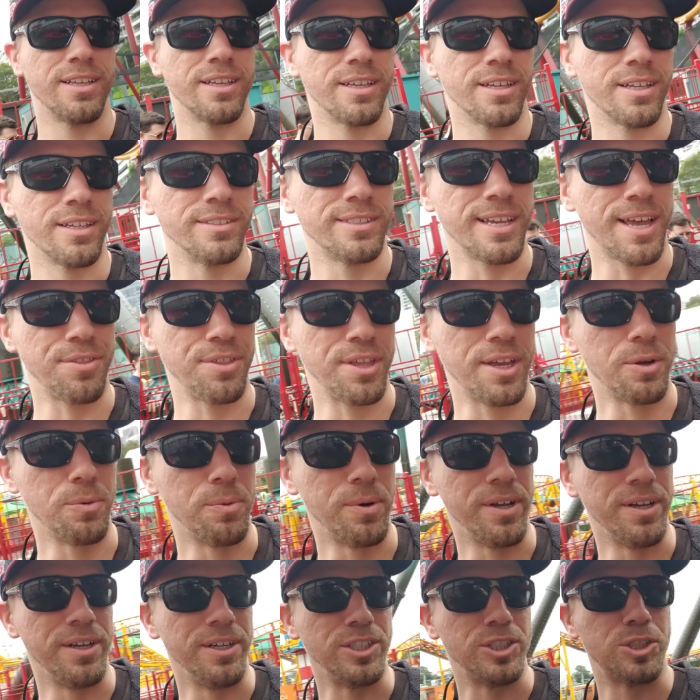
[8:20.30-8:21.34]
Because that thing
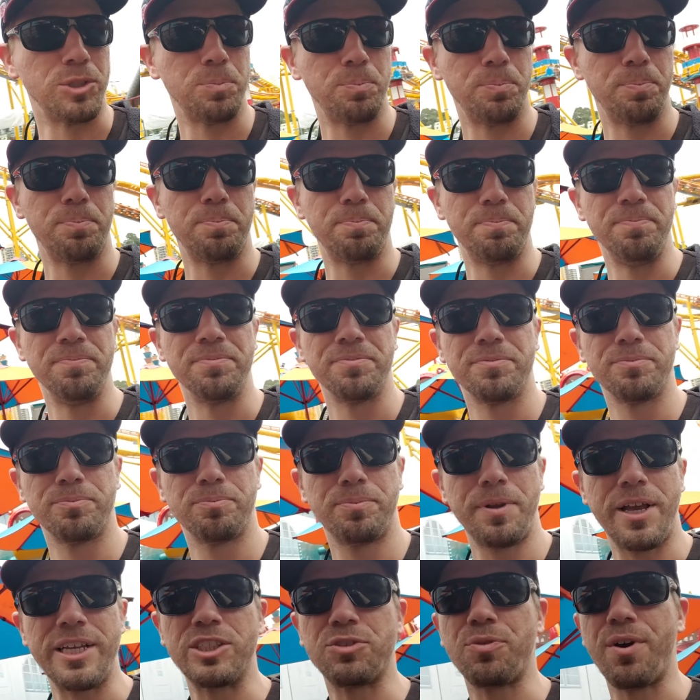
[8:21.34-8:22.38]
was
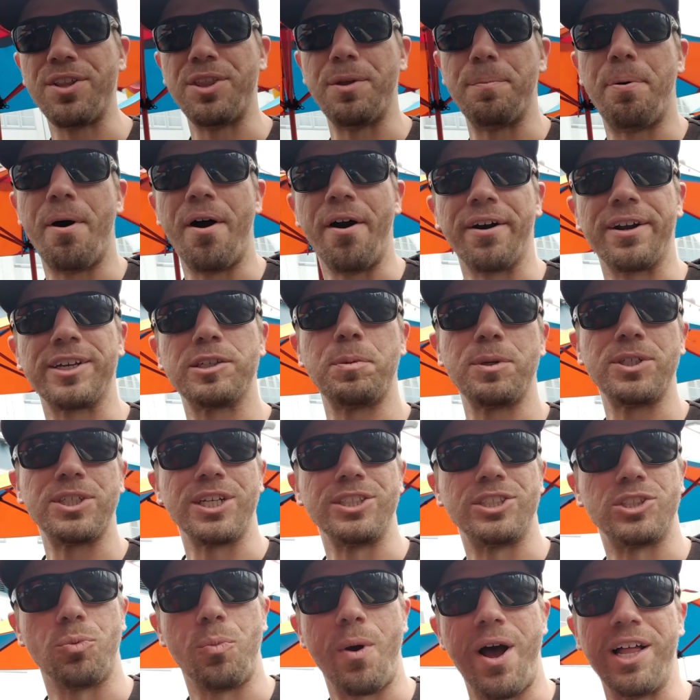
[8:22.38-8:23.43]
best ride in the park, especially
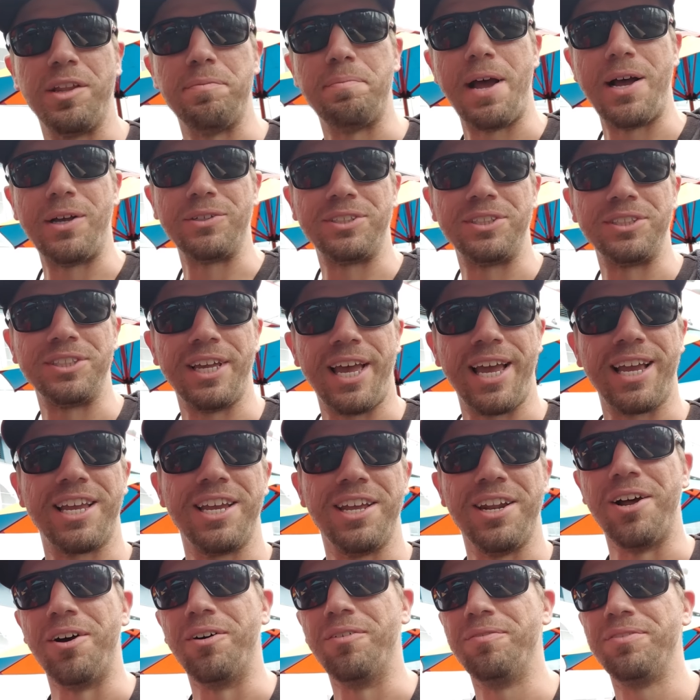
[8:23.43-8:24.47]
as the wild mouse is like, you
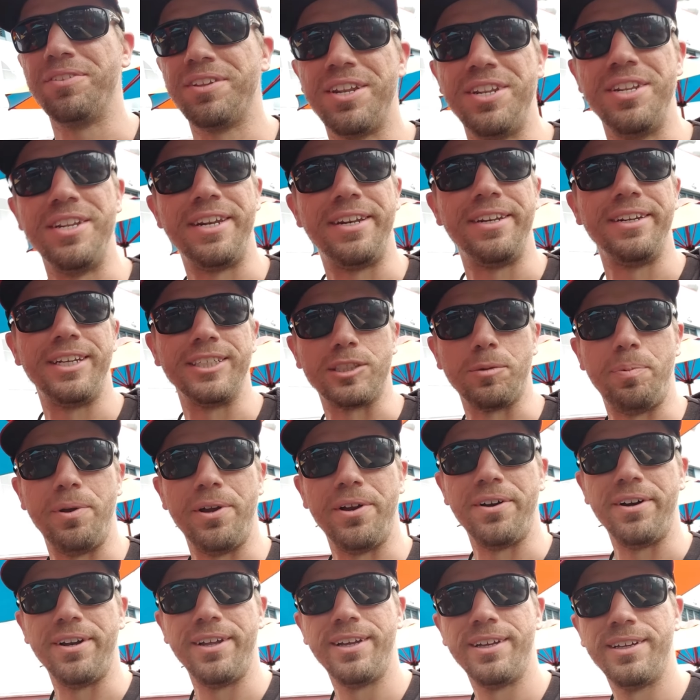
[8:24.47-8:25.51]
know,
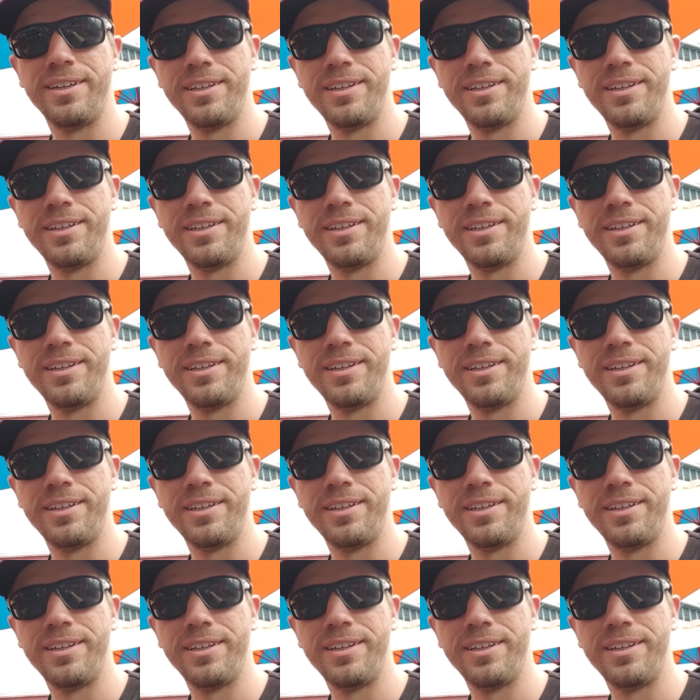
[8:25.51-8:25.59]
disappeared.